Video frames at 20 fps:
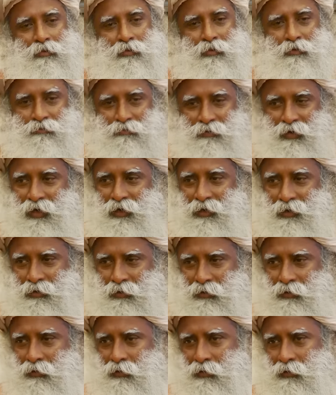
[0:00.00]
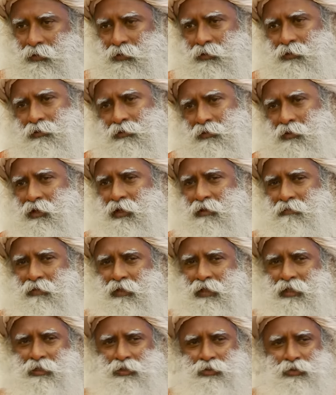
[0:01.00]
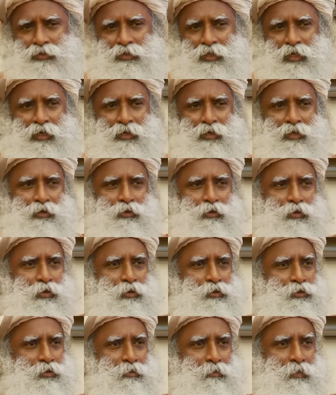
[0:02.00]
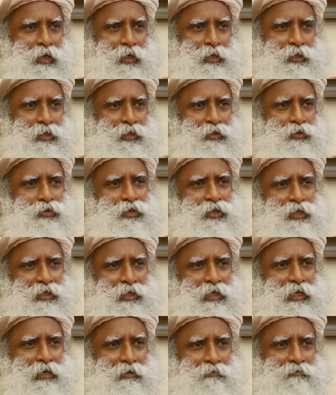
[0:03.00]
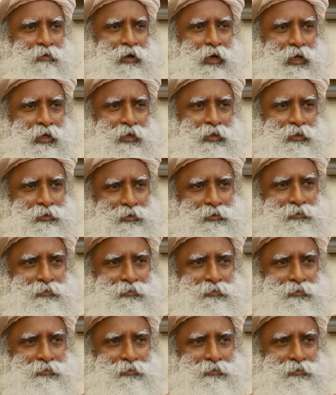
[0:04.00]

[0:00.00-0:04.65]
The fire, you're living in society, you're also married, you need little fire.